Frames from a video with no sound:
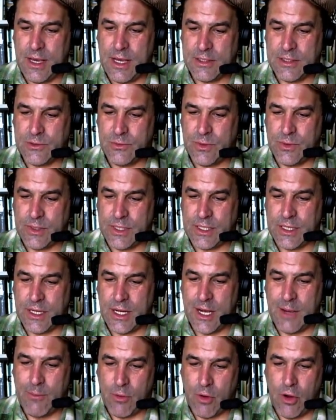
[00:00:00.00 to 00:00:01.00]

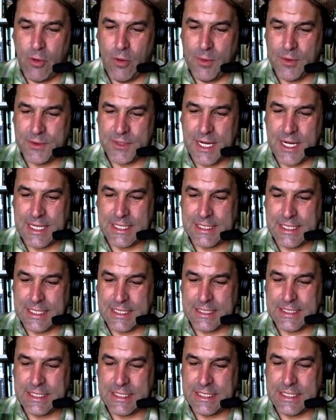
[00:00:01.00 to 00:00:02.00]
$829, we're almost
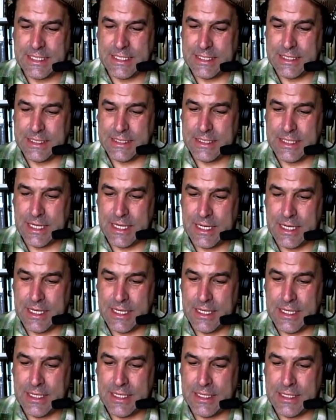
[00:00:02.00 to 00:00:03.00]
$819
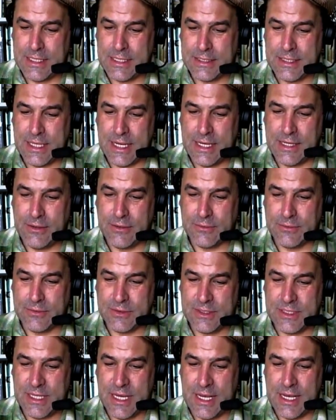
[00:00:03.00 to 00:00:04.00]
and
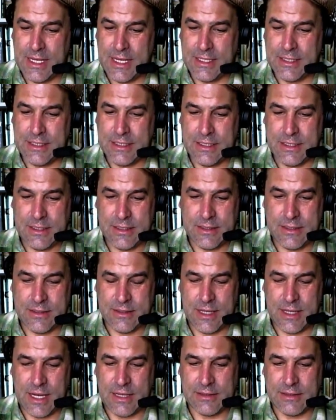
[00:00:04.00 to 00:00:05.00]
$810.
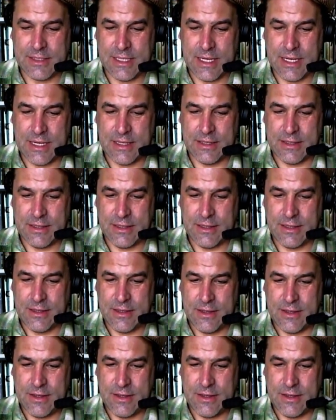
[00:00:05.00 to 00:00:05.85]
$810.